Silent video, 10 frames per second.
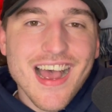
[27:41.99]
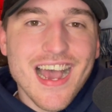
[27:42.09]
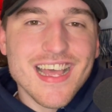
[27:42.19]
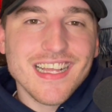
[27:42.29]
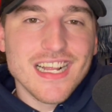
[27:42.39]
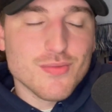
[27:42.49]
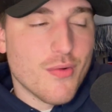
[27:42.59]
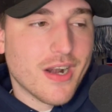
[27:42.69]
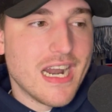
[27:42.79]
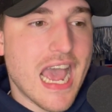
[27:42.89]
I think that's
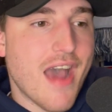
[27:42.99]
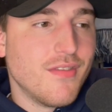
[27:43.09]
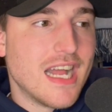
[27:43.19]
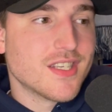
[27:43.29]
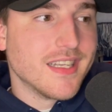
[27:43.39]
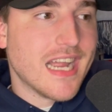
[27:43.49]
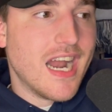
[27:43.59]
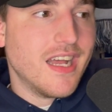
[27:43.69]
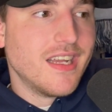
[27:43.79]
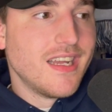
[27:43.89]
what we're going to have. That's the
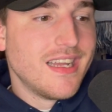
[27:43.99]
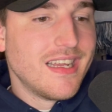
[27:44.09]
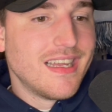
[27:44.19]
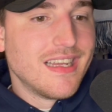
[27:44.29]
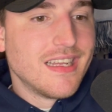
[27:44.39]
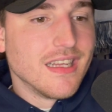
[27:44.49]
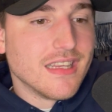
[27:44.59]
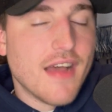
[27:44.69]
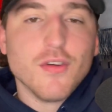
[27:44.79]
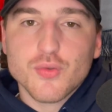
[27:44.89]
kind of
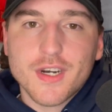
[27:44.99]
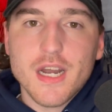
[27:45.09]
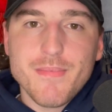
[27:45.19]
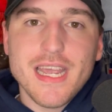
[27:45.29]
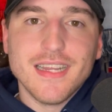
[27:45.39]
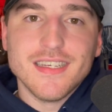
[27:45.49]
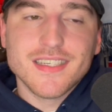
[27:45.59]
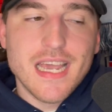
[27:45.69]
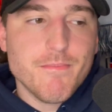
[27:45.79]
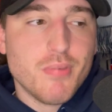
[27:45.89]
levels we're going to be at this game.